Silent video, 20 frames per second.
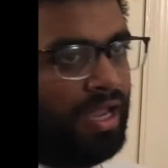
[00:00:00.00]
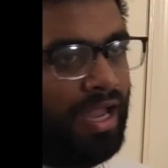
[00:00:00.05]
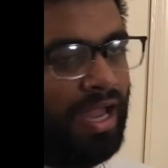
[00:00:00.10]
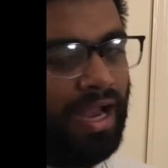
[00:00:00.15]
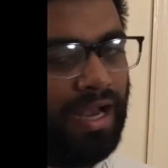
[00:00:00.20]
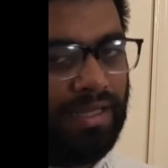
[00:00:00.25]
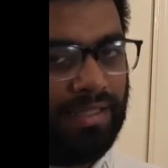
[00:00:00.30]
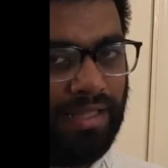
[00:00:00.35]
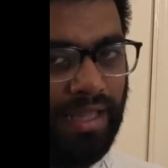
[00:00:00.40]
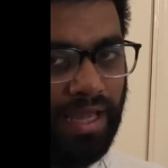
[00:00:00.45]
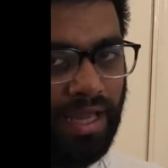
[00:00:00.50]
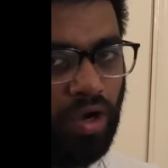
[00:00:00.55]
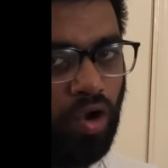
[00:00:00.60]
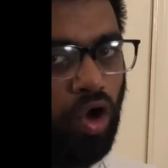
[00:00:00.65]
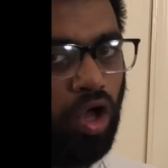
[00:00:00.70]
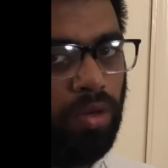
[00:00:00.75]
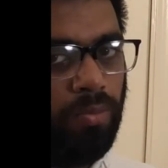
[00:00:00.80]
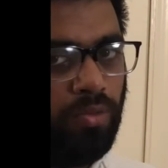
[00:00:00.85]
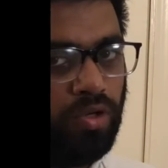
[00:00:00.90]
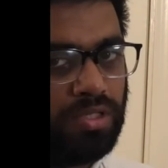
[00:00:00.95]
and they are
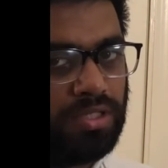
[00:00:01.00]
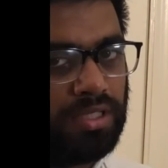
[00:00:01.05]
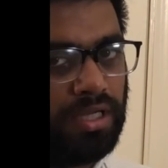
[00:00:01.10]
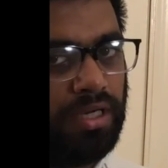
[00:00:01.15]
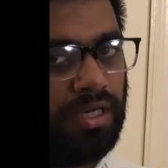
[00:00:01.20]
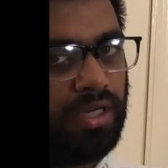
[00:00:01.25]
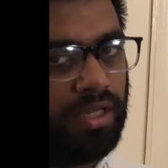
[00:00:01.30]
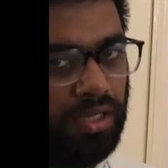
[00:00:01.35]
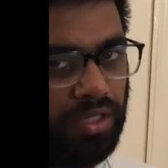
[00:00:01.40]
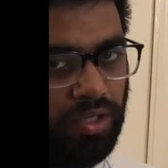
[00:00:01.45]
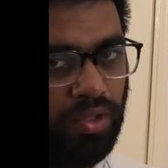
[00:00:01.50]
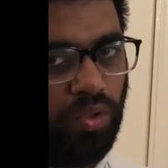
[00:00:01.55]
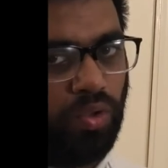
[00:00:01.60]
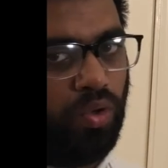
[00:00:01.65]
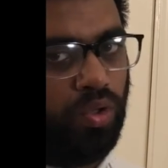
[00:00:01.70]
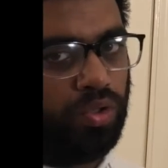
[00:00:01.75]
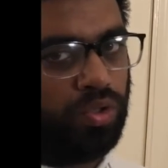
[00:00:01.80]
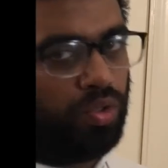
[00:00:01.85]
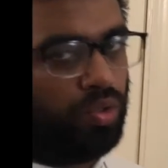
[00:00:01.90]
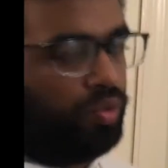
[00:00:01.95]
almost certain to
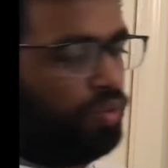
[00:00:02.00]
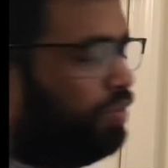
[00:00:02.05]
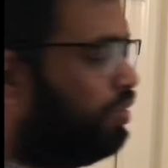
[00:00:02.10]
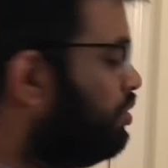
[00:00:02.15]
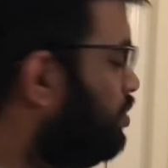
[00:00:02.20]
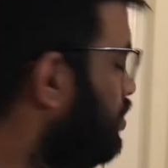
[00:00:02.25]
go through.